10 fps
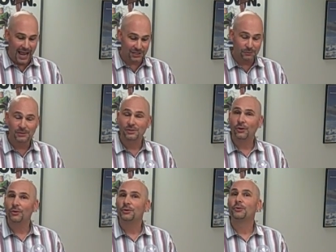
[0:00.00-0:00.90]
As a
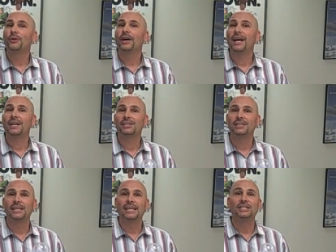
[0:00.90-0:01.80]
result, you're not
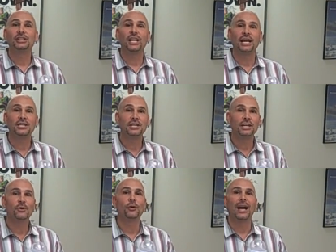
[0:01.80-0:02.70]
actually
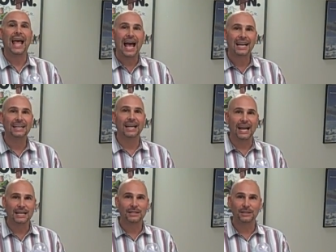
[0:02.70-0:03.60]
changing or adding
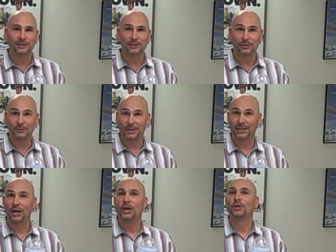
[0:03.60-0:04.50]
anything to the
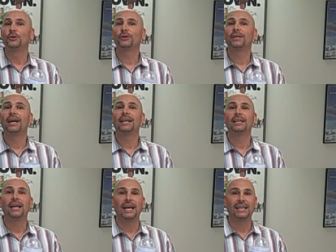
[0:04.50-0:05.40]
drink. You're
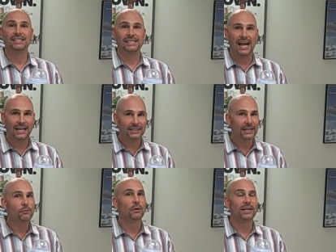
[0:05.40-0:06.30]
getting
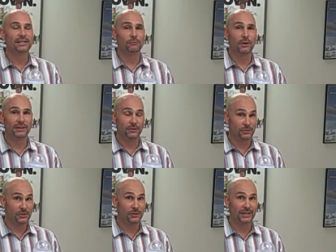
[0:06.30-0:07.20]
exactly what
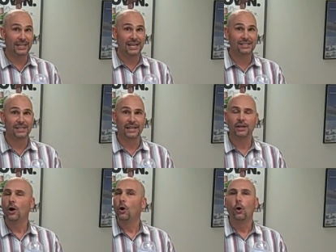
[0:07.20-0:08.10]
your soda tastes
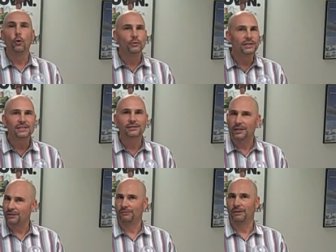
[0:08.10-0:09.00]
like, only
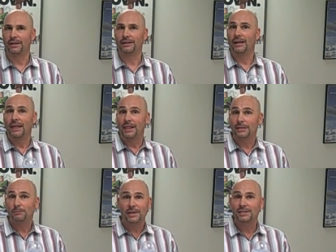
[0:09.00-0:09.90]
slushified.
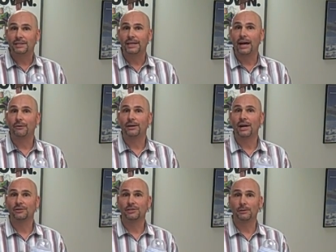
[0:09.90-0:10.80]
That's basically how
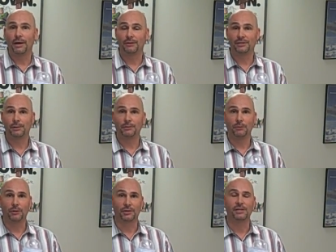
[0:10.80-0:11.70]
it
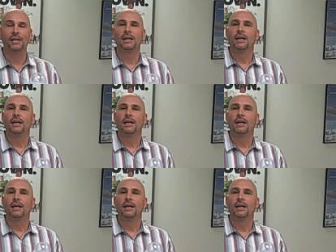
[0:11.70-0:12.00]
simply works.